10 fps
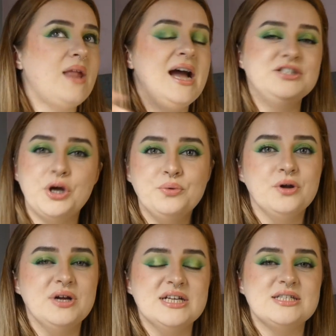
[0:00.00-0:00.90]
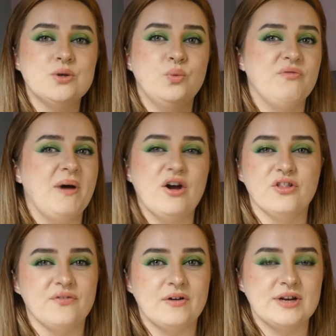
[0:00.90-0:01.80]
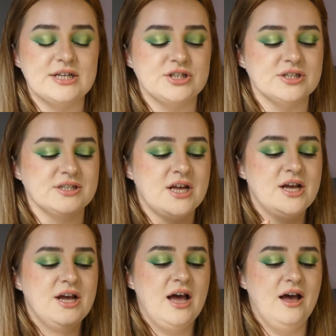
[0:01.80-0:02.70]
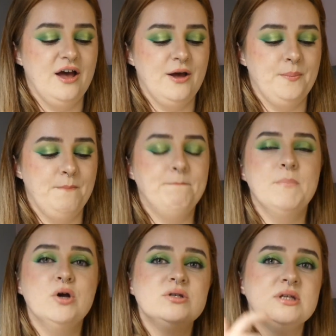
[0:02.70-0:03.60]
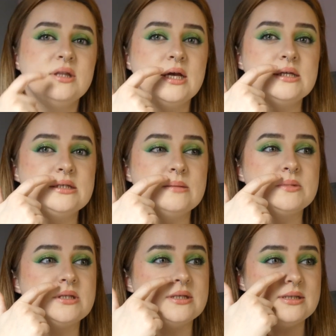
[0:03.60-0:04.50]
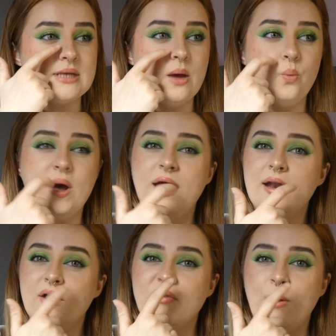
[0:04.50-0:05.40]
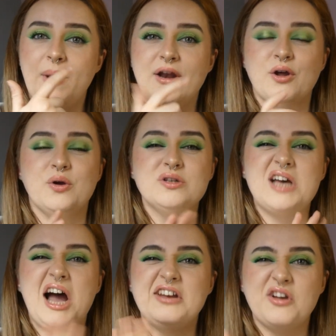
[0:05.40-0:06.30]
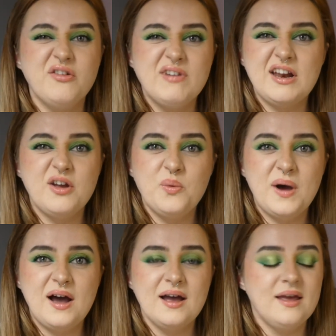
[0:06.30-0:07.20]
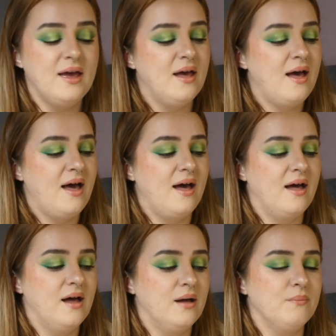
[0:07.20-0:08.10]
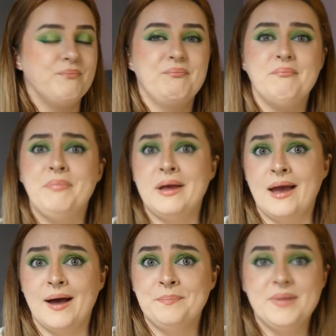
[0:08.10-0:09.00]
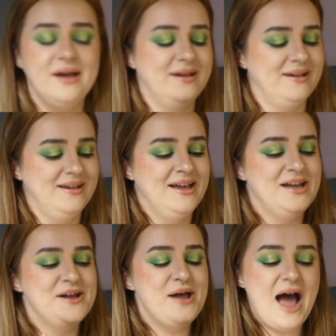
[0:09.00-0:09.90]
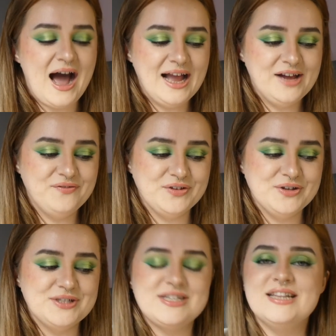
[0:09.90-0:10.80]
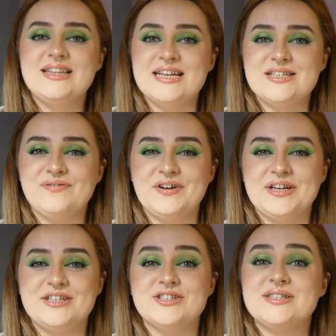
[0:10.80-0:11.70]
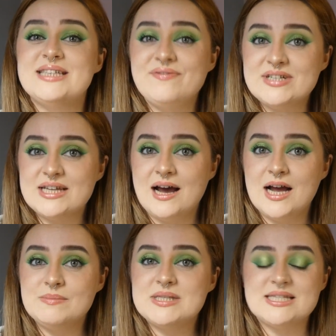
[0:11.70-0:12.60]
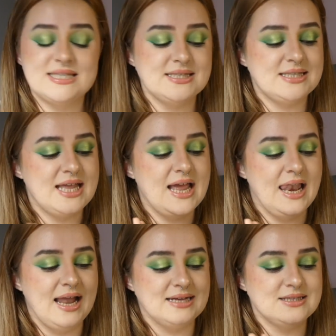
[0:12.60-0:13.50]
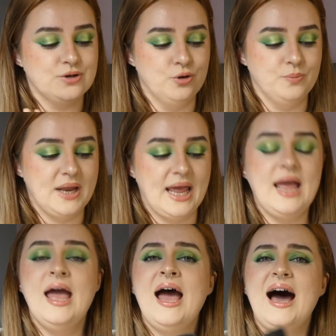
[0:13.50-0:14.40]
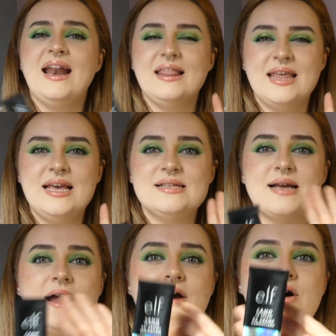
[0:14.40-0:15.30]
I don't notice with my other foundations. Mostly that it seems to sit weird around my nose. I don't really know why, but yeah. I have used this foundation 7 times since the last update, and I think it's kind of